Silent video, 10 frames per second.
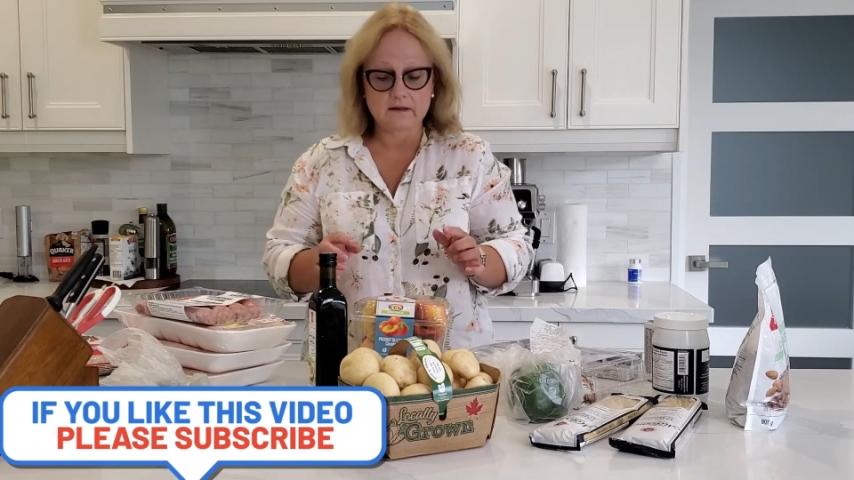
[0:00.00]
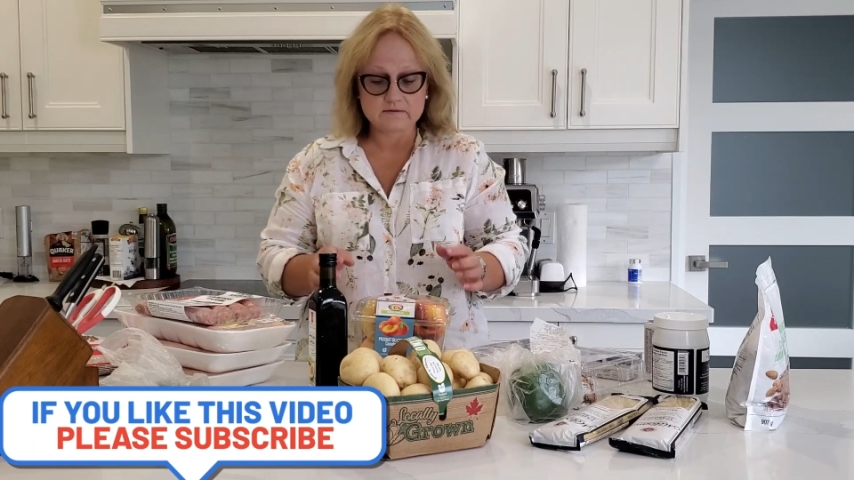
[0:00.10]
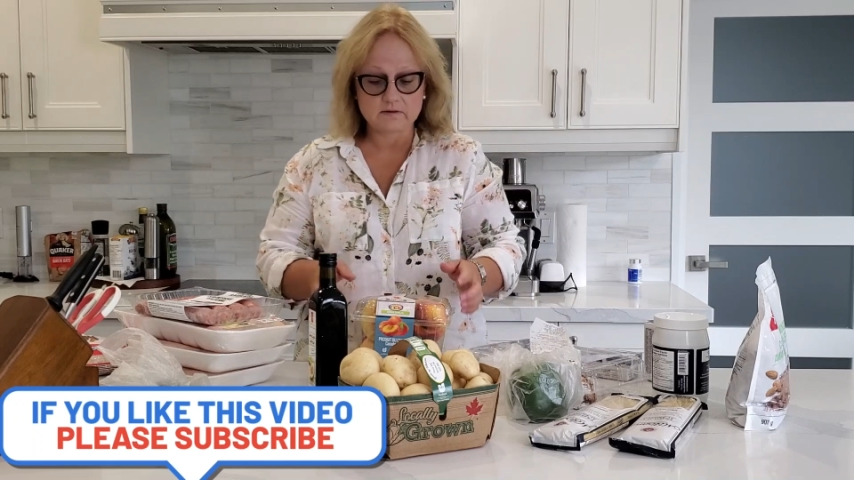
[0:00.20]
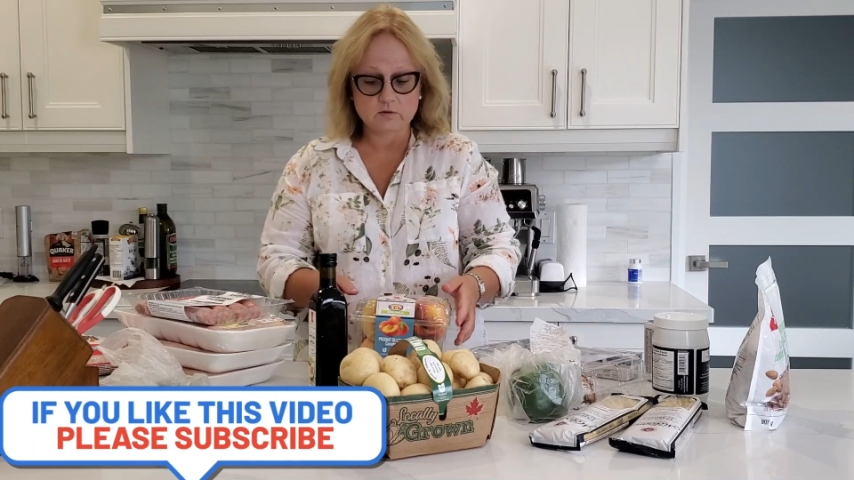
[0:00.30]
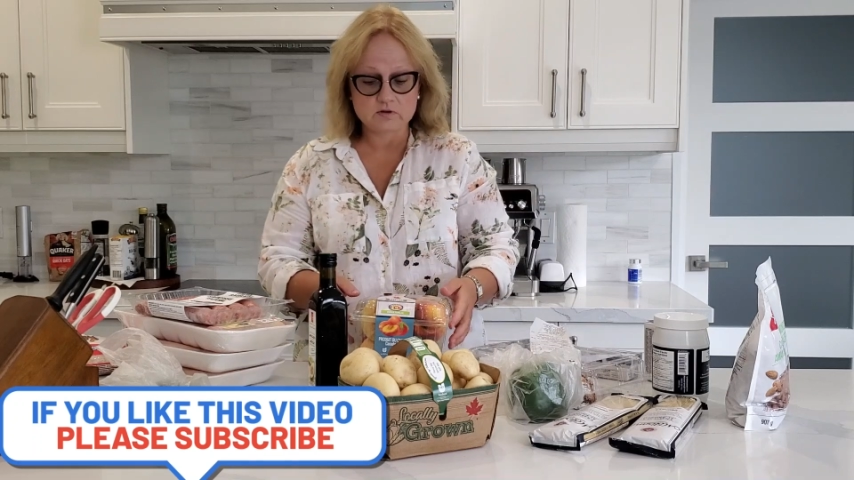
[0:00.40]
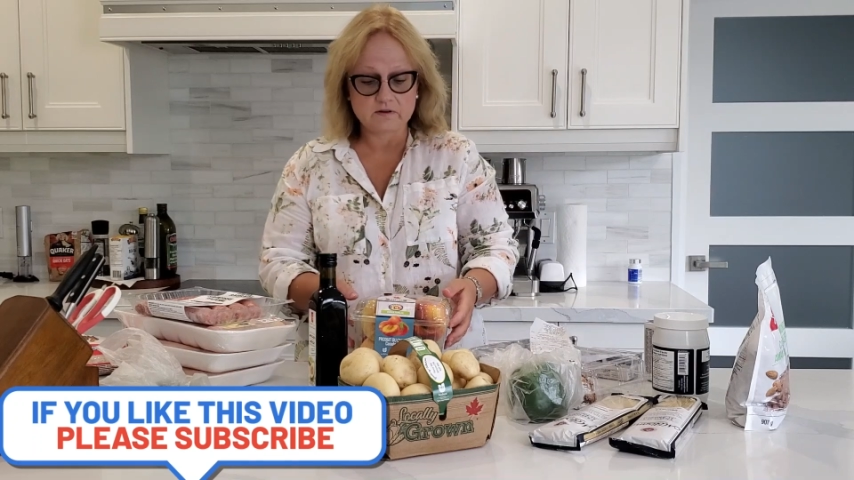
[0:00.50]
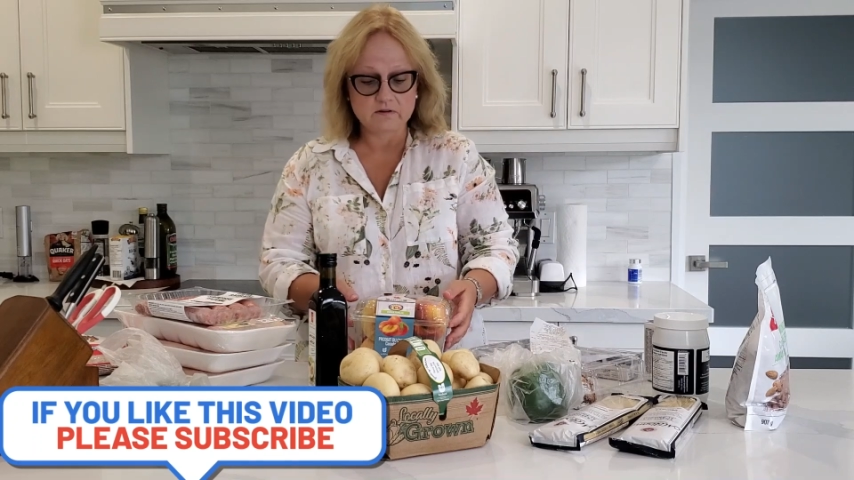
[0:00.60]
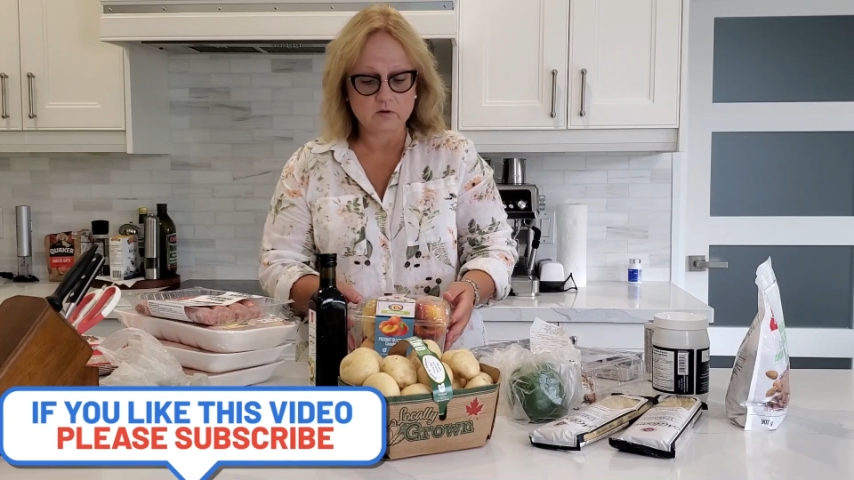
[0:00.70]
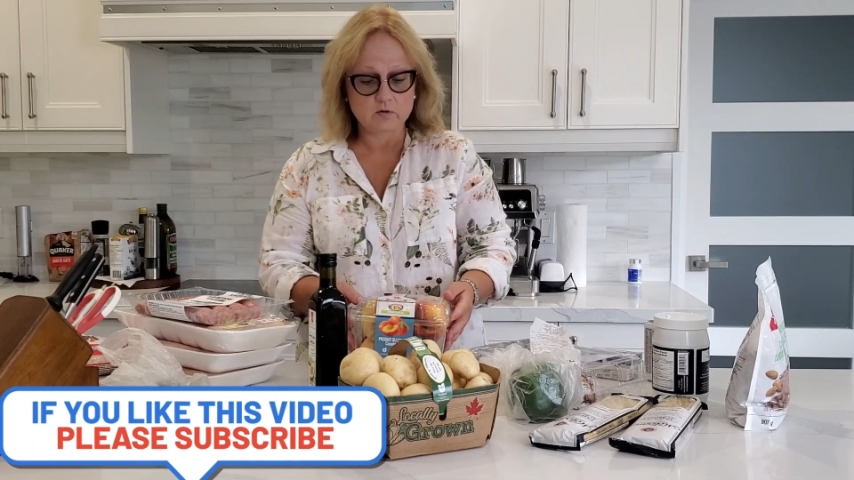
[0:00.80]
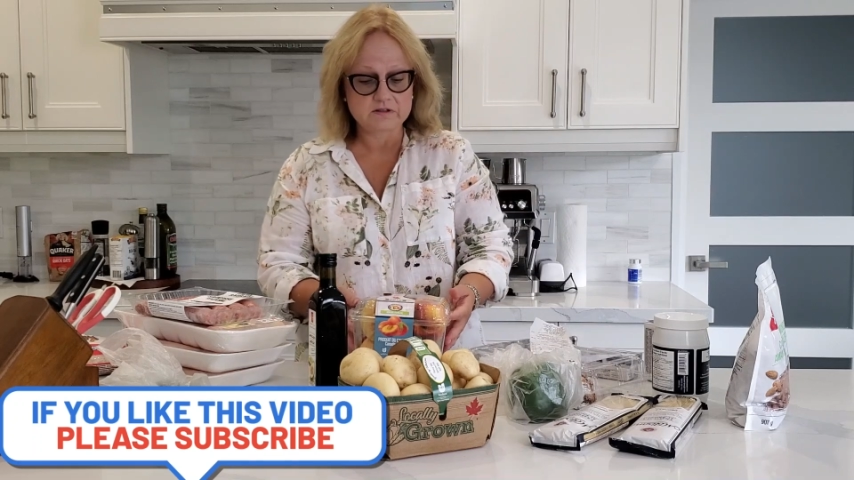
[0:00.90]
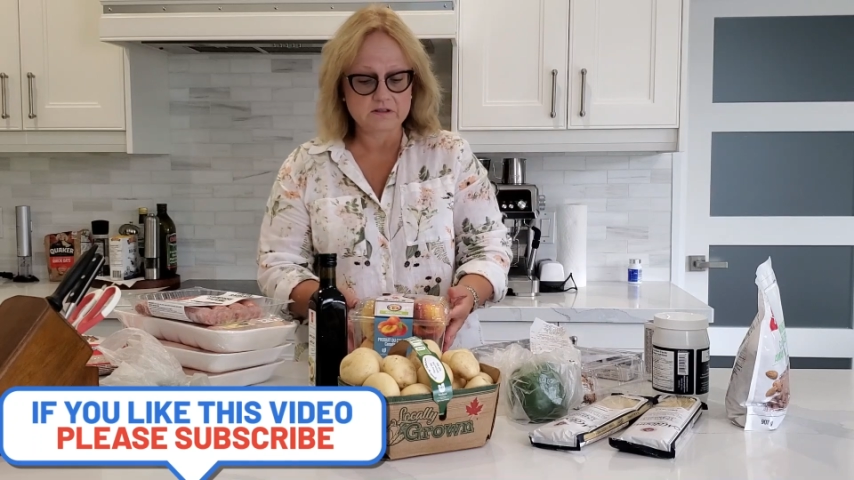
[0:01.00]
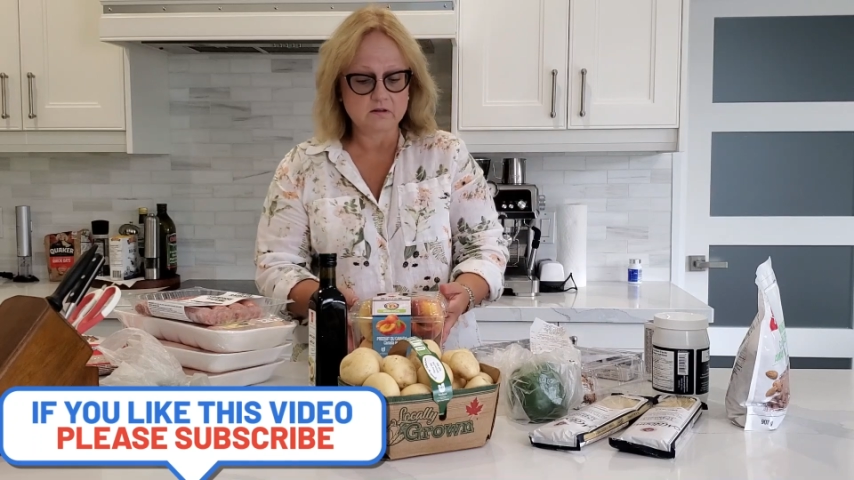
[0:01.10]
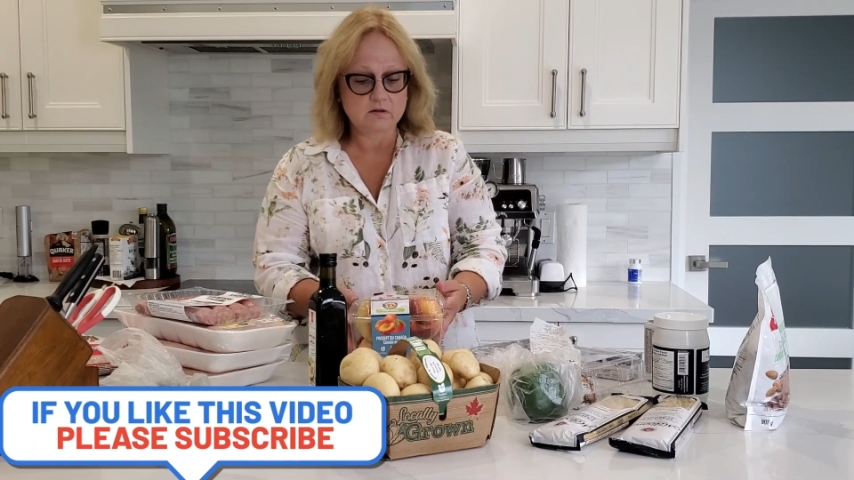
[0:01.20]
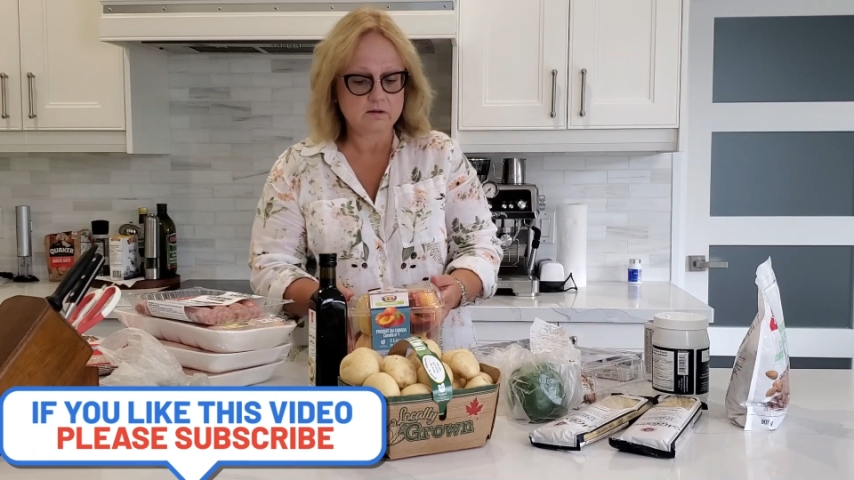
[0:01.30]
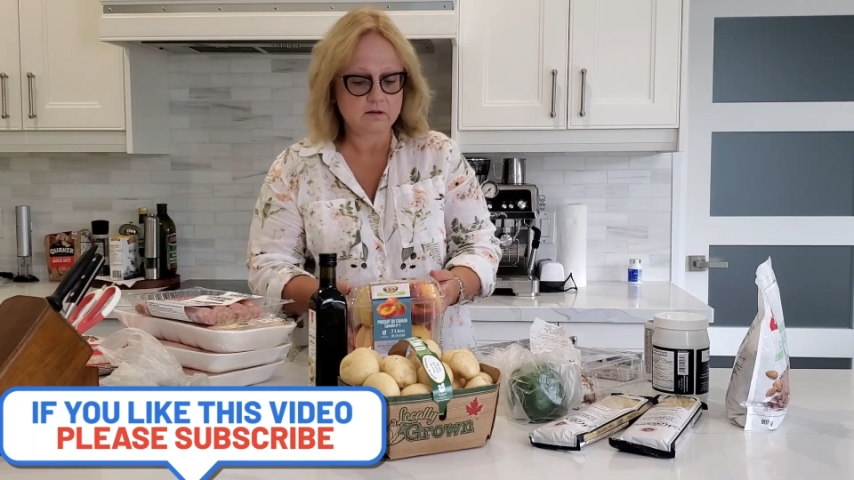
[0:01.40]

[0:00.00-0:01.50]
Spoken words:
this one was very good deal.